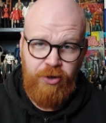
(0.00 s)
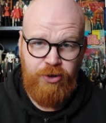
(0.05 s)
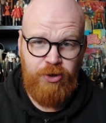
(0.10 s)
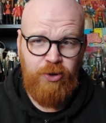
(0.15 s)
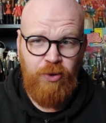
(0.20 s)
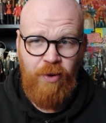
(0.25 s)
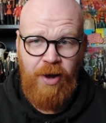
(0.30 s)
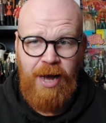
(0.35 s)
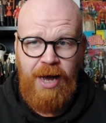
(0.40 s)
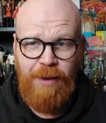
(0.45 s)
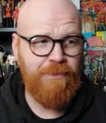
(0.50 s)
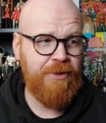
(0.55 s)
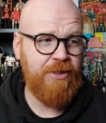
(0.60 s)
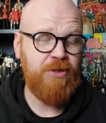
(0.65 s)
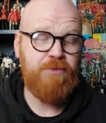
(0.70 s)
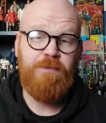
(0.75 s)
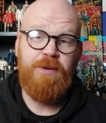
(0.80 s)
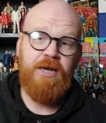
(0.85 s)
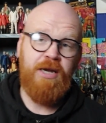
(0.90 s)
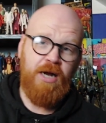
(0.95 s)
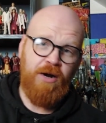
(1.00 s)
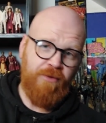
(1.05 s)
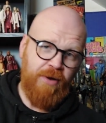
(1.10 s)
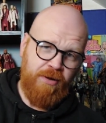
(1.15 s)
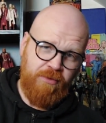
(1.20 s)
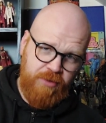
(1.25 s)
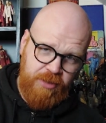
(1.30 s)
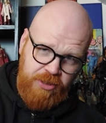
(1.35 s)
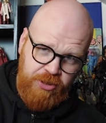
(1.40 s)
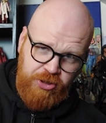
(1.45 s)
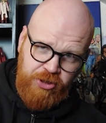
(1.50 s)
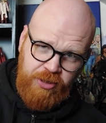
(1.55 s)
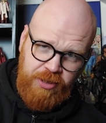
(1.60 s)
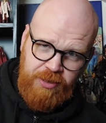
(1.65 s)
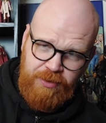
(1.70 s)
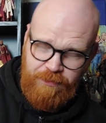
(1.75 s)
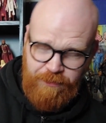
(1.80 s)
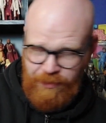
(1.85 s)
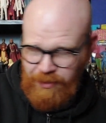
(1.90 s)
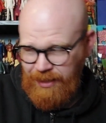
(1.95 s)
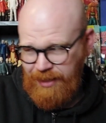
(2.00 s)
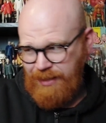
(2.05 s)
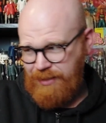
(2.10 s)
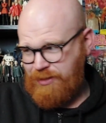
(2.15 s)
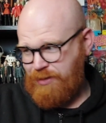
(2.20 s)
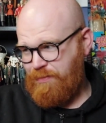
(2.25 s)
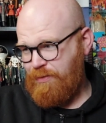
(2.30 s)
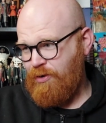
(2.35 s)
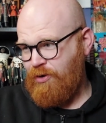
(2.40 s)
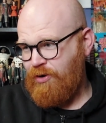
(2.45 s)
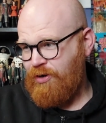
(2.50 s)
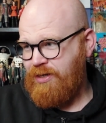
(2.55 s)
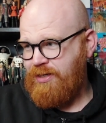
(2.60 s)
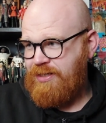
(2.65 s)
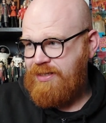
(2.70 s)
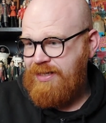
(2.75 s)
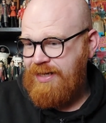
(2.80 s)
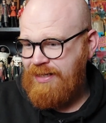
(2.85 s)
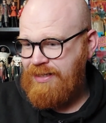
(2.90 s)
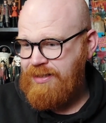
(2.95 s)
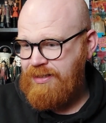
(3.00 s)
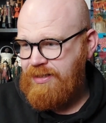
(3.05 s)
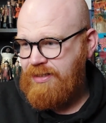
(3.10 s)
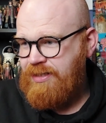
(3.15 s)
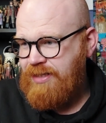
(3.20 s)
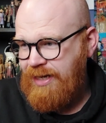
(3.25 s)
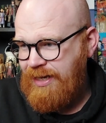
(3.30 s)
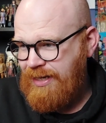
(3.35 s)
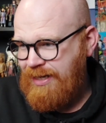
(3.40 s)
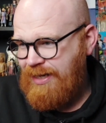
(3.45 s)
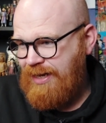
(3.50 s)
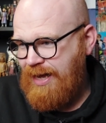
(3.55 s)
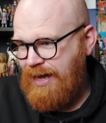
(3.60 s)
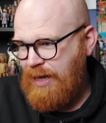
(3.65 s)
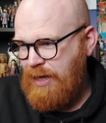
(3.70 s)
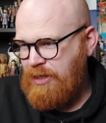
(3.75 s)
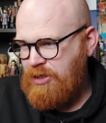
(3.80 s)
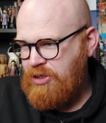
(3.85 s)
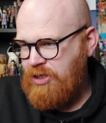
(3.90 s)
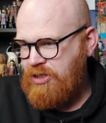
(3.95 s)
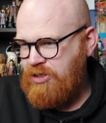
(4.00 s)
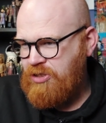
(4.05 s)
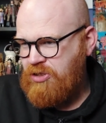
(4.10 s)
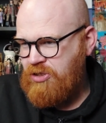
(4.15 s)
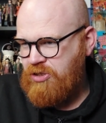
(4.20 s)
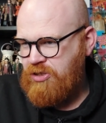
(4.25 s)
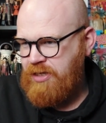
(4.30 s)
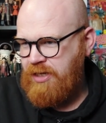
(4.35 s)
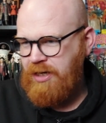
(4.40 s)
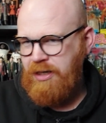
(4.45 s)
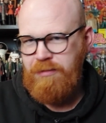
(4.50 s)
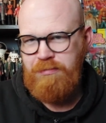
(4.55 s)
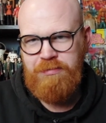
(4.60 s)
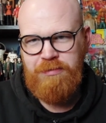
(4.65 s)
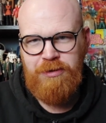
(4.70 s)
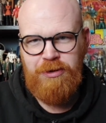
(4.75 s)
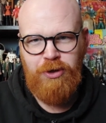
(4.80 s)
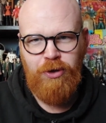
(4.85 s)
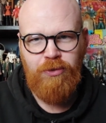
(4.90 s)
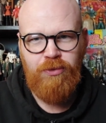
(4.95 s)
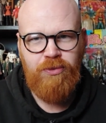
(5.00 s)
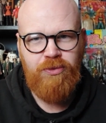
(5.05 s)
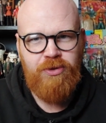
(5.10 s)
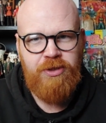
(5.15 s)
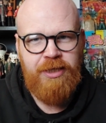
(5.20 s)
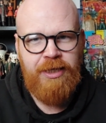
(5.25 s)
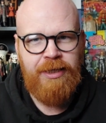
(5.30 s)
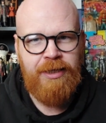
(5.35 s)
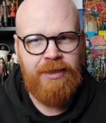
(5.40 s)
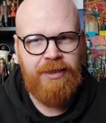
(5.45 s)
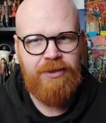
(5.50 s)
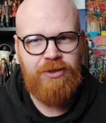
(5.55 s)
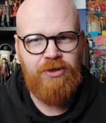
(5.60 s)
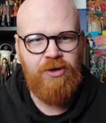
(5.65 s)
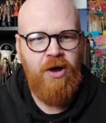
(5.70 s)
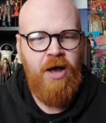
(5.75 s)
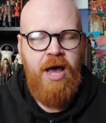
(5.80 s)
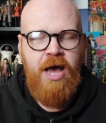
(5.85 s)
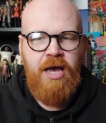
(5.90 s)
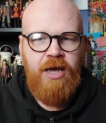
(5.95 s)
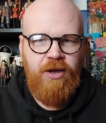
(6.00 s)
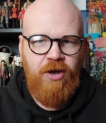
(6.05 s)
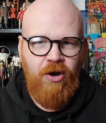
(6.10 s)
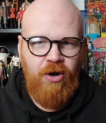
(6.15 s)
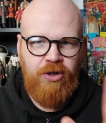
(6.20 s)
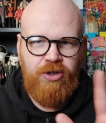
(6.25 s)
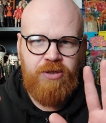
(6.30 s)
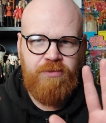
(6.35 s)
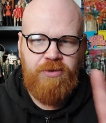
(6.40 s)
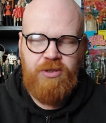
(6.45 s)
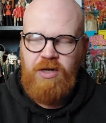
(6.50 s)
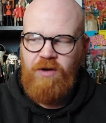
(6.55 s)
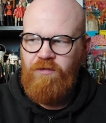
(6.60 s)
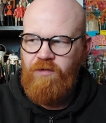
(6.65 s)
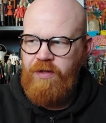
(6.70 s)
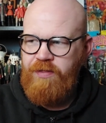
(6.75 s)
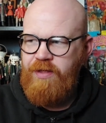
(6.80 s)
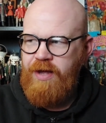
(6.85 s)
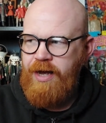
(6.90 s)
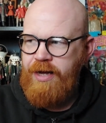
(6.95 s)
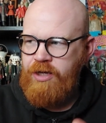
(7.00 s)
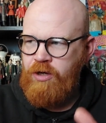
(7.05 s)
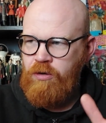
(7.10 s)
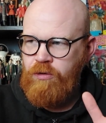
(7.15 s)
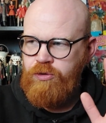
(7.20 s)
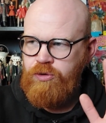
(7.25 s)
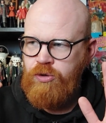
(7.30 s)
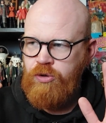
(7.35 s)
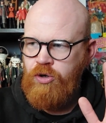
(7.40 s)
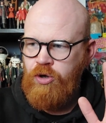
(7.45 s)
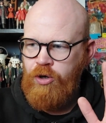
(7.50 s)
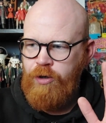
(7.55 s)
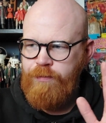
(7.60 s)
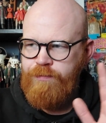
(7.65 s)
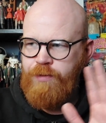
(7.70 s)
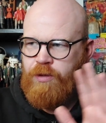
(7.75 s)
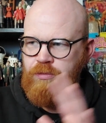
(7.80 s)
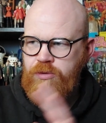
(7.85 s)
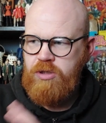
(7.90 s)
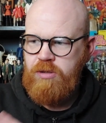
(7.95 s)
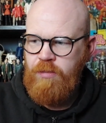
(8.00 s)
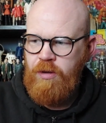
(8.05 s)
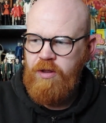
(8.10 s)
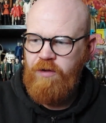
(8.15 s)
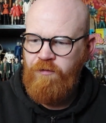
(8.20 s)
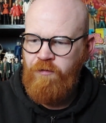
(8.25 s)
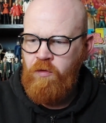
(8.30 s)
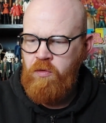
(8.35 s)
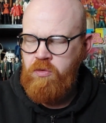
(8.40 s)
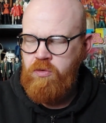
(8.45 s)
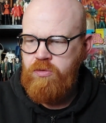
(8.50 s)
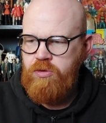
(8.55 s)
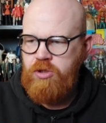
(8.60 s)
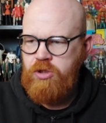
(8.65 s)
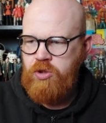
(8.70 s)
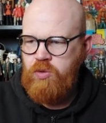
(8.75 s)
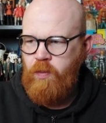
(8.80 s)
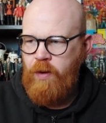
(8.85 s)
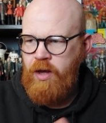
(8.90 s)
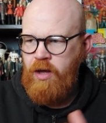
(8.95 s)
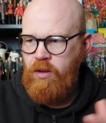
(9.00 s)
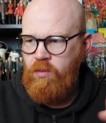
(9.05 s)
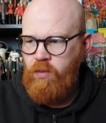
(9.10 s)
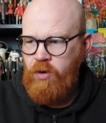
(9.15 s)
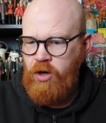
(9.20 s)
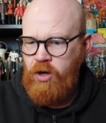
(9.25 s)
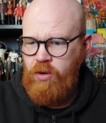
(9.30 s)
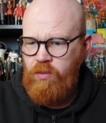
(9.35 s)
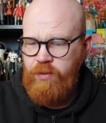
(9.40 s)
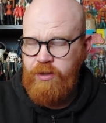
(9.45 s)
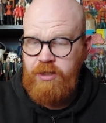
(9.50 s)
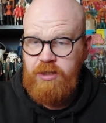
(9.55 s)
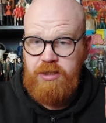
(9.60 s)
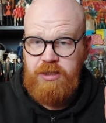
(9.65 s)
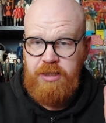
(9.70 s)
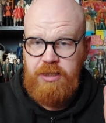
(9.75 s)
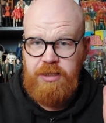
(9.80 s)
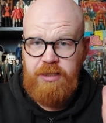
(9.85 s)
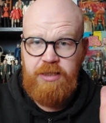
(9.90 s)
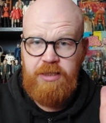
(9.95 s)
so happy just being around each other, to be honest, and it's just kind of cool seeing it. So you got some stuff like that. You also got, there was some other photos as well where we see the